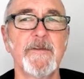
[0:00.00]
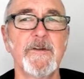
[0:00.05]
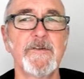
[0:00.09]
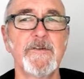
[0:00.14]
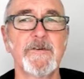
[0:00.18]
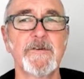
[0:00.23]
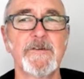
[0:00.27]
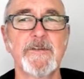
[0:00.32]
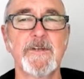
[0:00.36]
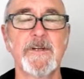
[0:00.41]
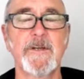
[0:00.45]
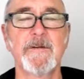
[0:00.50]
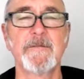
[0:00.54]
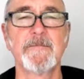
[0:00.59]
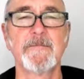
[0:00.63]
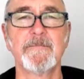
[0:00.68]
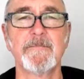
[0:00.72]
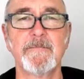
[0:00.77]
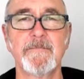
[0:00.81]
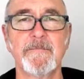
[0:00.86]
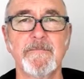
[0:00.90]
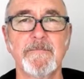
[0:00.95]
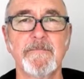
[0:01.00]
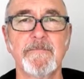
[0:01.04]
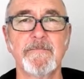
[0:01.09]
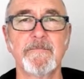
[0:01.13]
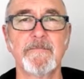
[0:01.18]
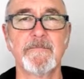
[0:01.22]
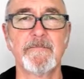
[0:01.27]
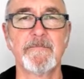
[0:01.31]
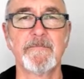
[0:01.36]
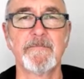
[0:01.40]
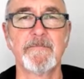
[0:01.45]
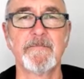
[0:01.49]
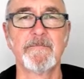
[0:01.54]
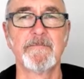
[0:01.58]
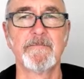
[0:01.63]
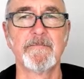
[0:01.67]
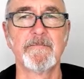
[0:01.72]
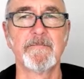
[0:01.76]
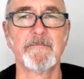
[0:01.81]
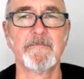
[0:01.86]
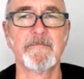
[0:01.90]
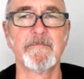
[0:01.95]

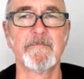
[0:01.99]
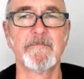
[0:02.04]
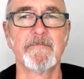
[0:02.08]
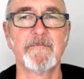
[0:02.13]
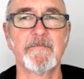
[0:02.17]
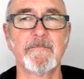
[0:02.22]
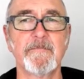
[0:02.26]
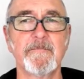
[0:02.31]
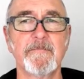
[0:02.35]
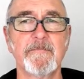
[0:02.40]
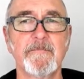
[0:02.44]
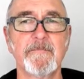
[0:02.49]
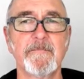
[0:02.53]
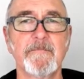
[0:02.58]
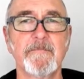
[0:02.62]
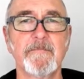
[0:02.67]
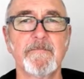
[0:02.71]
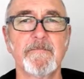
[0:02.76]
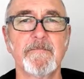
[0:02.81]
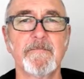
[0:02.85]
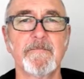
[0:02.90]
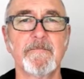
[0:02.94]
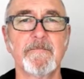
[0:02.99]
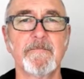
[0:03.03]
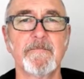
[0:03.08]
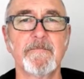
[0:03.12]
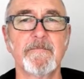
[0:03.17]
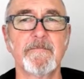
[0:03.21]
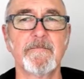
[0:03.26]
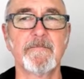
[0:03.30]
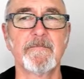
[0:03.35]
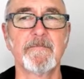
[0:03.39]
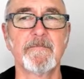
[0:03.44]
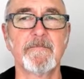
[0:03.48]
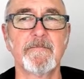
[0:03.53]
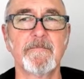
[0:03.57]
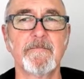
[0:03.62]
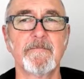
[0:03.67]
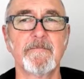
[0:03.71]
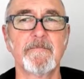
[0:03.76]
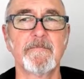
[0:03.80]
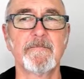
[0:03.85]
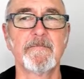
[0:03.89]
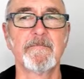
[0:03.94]

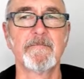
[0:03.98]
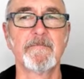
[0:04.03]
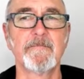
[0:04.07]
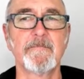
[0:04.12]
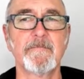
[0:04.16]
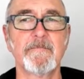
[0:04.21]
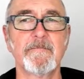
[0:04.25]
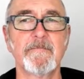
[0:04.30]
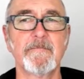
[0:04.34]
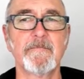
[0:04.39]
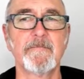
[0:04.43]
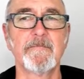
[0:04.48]
The person shown says nothing.